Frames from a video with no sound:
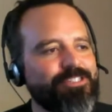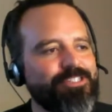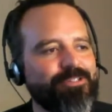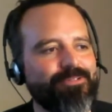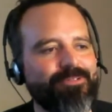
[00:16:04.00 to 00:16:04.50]

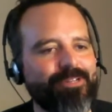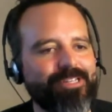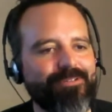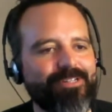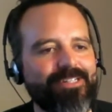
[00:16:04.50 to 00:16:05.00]
your what
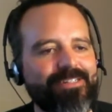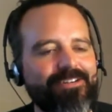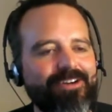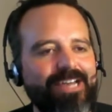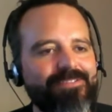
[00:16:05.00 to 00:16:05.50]
do
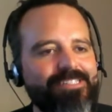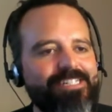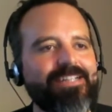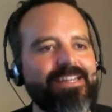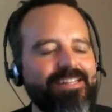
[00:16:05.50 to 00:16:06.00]
you I haven't
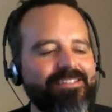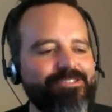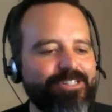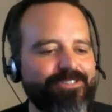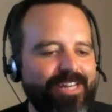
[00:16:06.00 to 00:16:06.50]
checked in
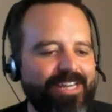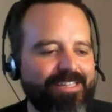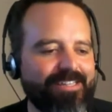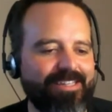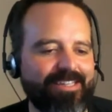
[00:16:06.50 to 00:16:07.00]
sort of
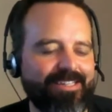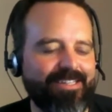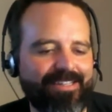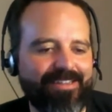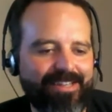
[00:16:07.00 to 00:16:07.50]
like the
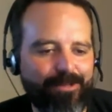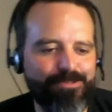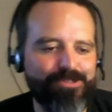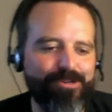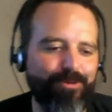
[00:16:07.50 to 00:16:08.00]

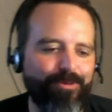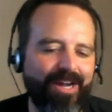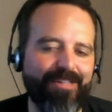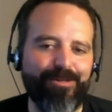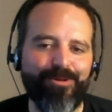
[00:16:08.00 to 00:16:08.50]
hipster
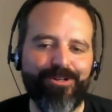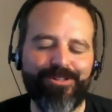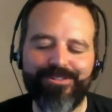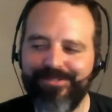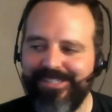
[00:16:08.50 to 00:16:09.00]
O'Reilly
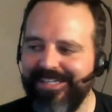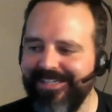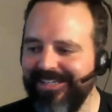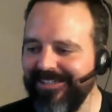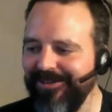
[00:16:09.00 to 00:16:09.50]
world
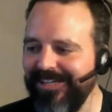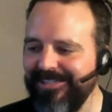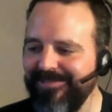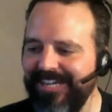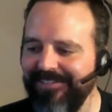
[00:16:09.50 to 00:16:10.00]
in quite
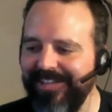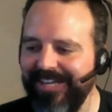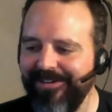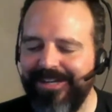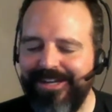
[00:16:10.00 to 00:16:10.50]
some time.
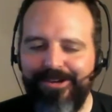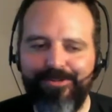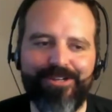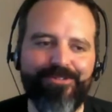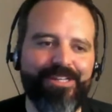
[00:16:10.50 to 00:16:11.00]
Like
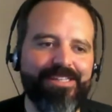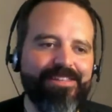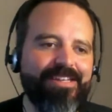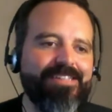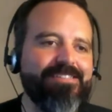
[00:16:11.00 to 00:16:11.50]
what are the
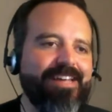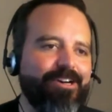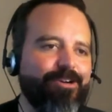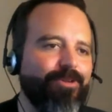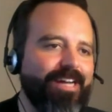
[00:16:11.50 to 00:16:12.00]
things like
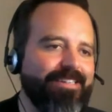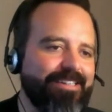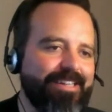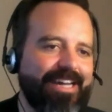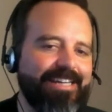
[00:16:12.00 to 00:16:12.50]
O'Reilly
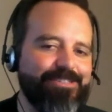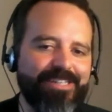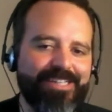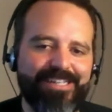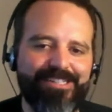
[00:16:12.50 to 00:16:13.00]
Land is
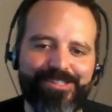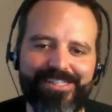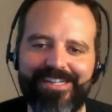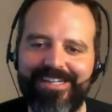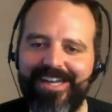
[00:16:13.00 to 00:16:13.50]
really
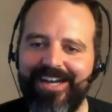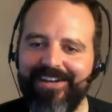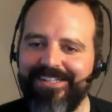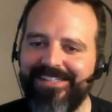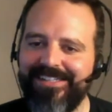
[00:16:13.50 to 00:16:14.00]
interested in
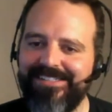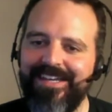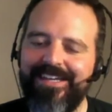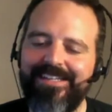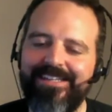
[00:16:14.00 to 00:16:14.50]
nowadays?
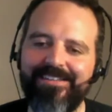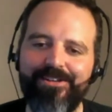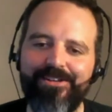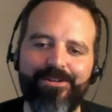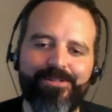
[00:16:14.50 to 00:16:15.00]

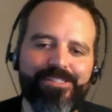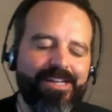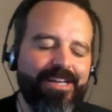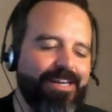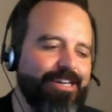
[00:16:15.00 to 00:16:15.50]
There was
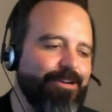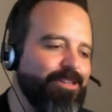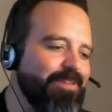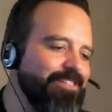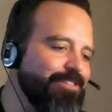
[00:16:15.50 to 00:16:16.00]
in
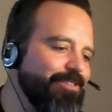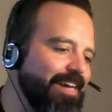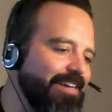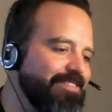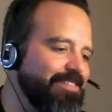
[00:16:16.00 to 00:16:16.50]
the mid
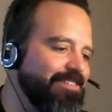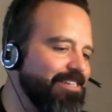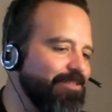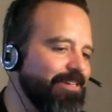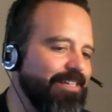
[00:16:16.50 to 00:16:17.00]
2000s
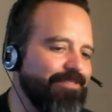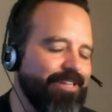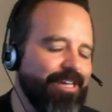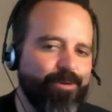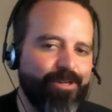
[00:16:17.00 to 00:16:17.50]
they were kind of
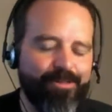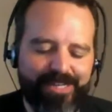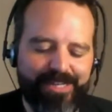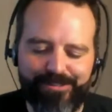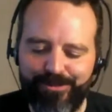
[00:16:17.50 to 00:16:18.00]
like one of the
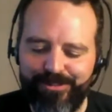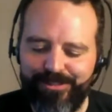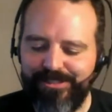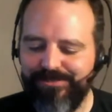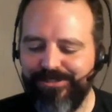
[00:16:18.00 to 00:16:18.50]
best
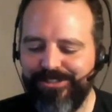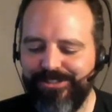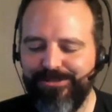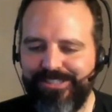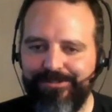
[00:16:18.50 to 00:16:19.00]
sources for
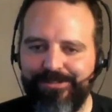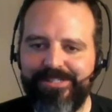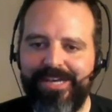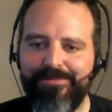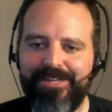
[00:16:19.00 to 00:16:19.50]
just what was
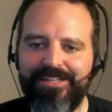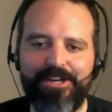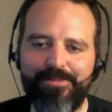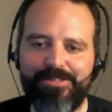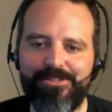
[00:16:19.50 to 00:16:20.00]
happening in the
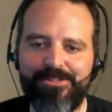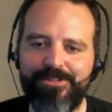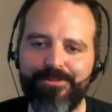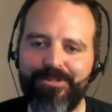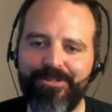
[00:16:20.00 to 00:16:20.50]
open
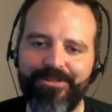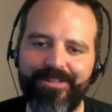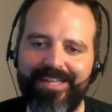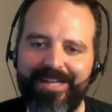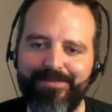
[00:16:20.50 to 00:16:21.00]
source world
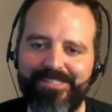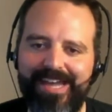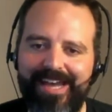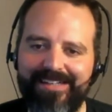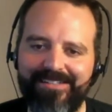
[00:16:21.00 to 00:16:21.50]
and LAMP
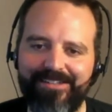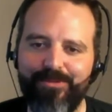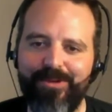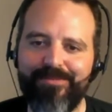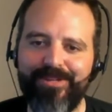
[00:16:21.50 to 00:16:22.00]
stacks and the
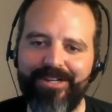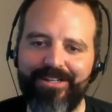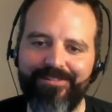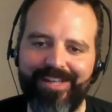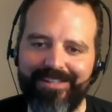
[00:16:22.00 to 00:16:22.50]
web and
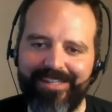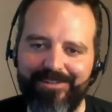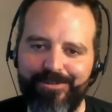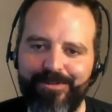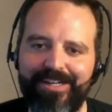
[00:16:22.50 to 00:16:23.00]
all of that. Like they
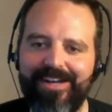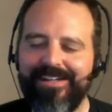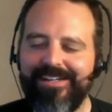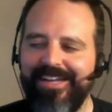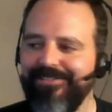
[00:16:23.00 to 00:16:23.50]
were pretty
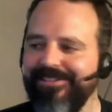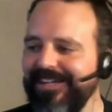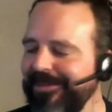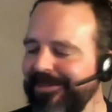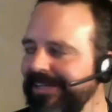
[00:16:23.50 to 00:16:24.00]
hot and heavy
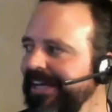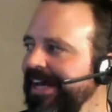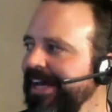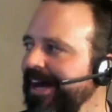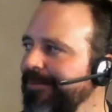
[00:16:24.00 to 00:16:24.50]
there, but
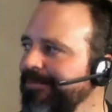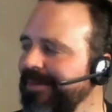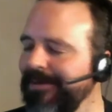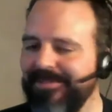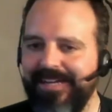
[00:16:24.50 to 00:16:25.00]

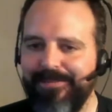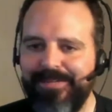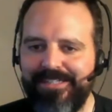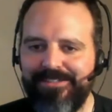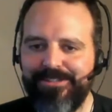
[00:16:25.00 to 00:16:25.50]
I'm
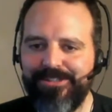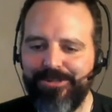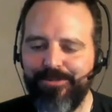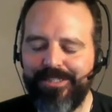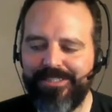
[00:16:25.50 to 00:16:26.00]
not too
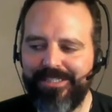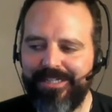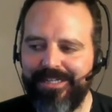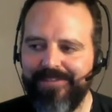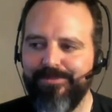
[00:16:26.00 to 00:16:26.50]
sure what
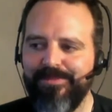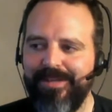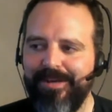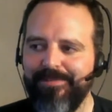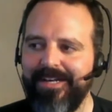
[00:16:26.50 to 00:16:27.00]
I'm
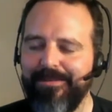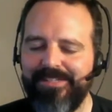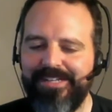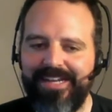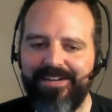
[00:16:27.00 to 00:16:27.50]
not up
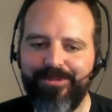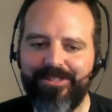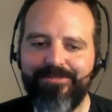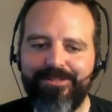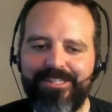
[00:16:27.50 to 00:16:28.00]
to date on
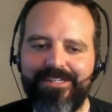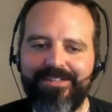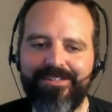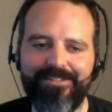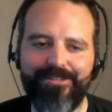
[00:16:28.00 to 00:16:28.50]
what
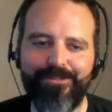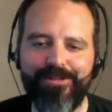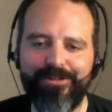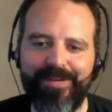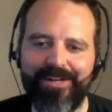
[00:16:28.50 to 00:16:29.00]
they're
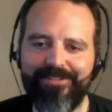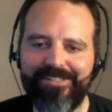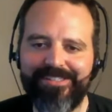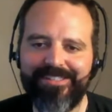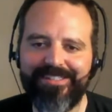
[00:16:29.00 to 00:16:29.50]
Google about
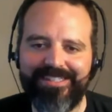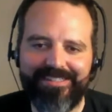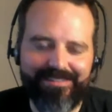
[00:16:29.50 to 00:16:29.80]
recently.